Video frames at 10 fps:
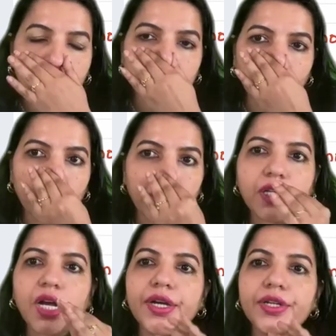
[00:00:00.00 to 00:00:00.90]
So in
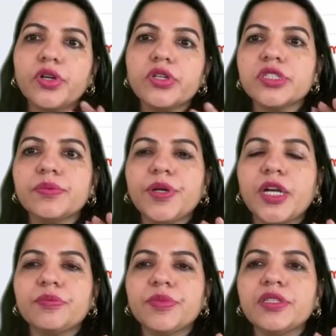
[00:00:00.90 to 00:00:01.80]
cardiology
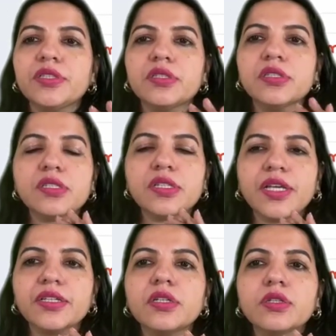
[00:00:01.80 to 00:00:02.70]
department, it is
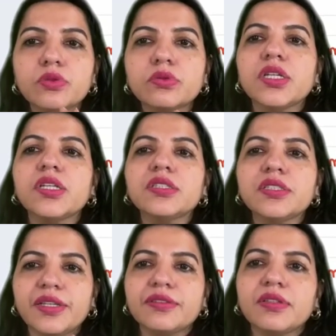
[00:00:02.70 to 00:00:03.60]
like a routine
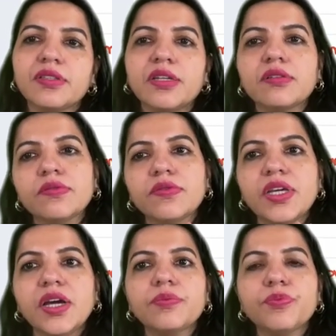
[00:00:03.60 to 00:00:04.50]
test that we
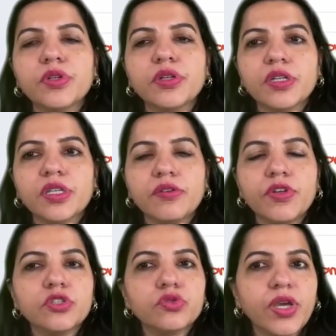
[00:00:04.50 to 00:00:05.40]
are
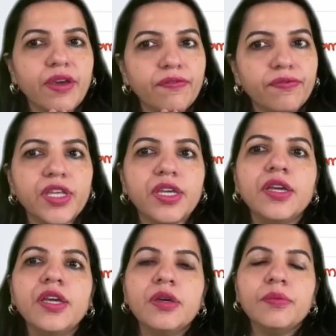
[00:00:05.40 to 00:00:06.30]
giving to every
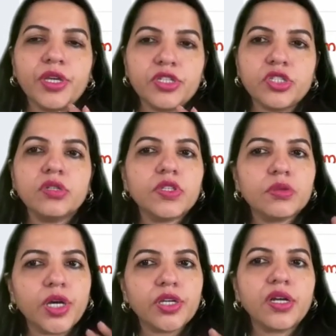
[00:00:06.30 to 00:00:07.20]
patient with
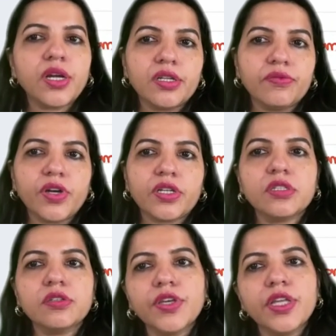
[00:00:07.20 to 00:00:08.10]
myocardial
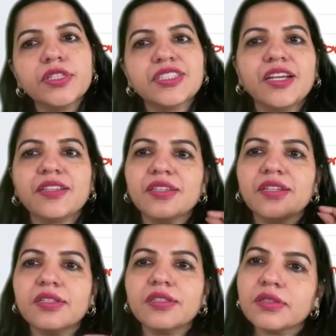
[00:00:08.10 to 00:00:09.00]
infarction. We'll check
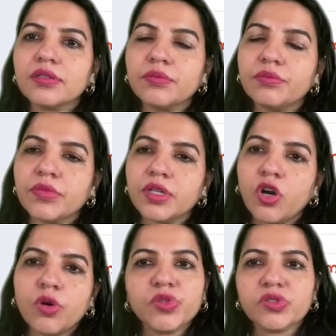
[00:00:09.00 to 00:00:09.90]
the
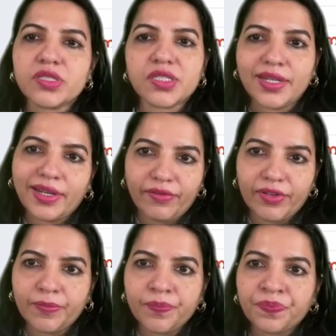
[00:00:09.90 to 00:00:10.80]
homocysteine level.
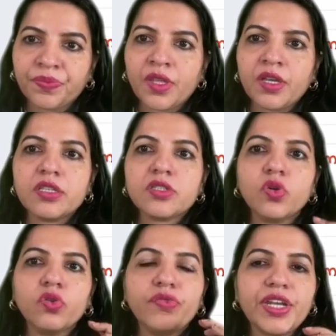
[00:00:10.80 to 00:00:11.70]

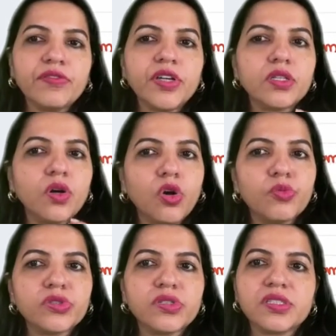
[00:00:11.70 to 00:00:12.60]
So whenever the
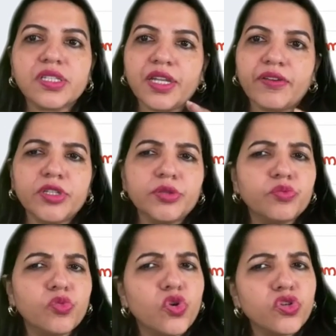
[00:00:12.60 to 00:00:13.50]
homocysteine level, in
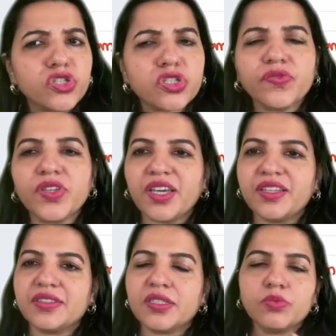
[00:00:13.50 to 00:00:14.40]
most of the
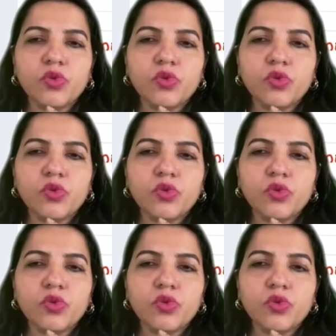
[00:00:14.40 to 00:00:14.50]
cases,